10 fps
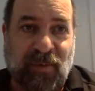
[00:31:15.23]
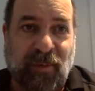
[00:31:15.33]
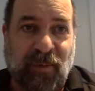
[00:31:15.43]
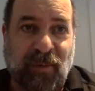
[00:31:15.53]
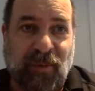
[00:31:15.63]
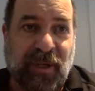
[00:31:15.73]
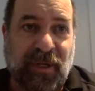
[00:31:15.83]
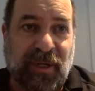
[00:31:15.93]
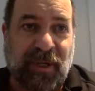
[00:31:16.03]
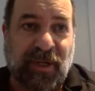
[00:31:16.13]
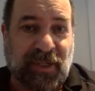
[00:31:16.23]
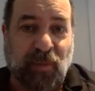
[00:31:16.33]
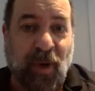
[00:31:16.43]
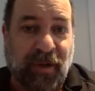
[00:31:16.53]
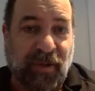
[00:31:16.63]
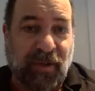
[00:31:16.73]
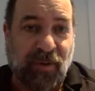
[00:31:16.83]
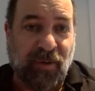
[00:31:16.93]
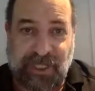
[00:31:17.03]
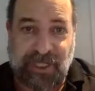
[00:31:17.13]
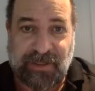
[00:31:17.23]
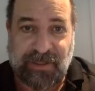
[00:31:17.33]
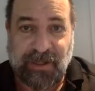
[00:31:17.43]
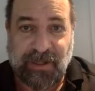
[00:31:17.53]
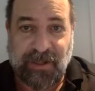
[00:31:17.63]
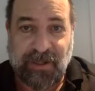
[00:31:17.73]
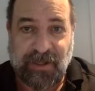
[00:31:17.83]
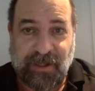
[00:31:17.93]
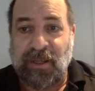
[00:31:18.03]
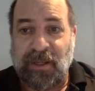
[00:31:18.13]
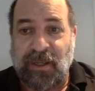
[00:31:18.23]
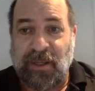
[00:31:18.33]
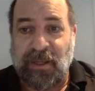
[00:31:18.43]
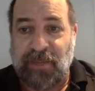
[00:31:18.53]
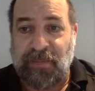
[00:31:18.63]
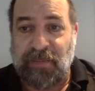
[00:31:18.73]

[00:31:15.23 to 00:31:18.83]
So right now you can connect just one Google Sheet. There's